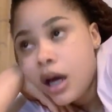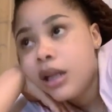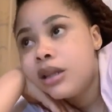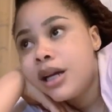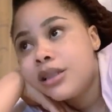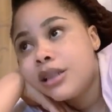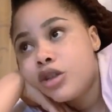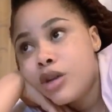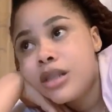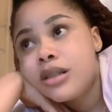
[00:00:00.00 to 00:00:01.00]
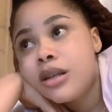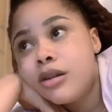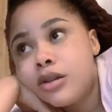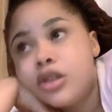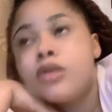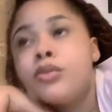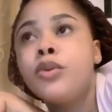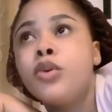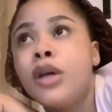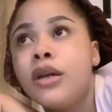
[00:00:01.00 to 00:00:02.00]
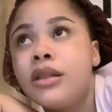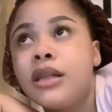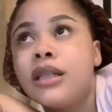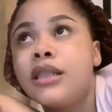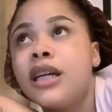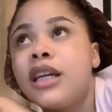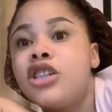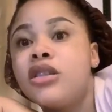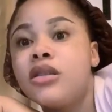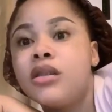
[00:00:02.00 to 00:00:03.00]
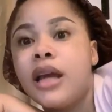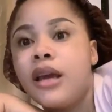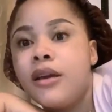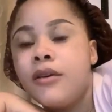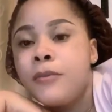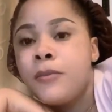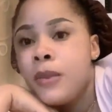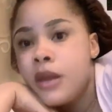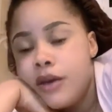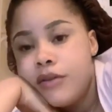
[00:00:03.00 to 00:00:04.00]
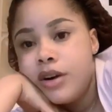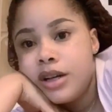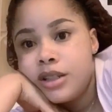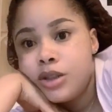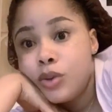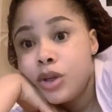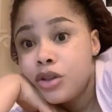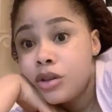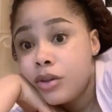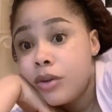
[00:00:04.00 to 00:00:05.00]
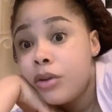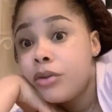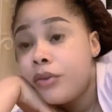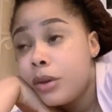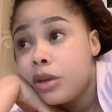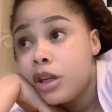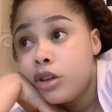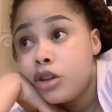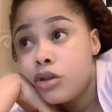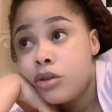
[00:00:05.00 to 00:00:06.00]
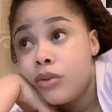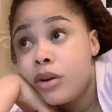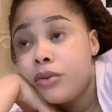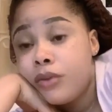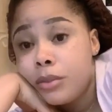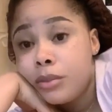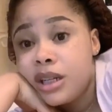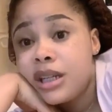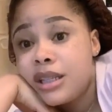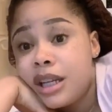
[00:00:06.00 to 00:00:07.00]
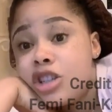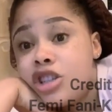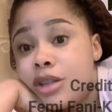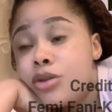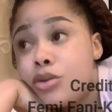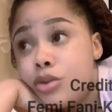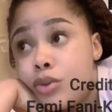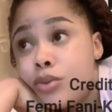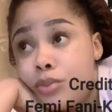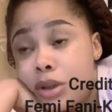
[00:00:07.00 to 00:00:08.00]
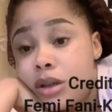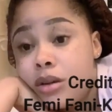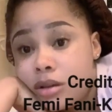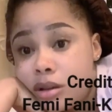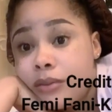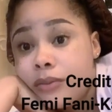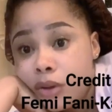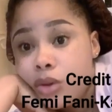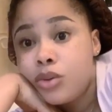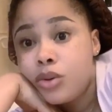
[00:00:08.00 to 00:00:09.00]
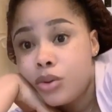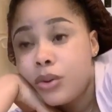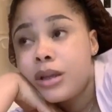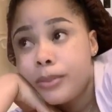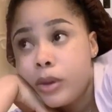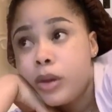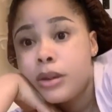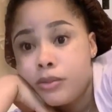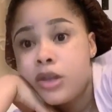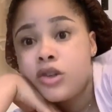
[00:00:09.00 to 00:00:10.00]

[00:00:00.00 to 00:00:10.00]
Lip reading: and that attracts a lot because some people will now start attaching, like, if there are situations around the family or issues around the family, they attach that to you because they feel you are the problem,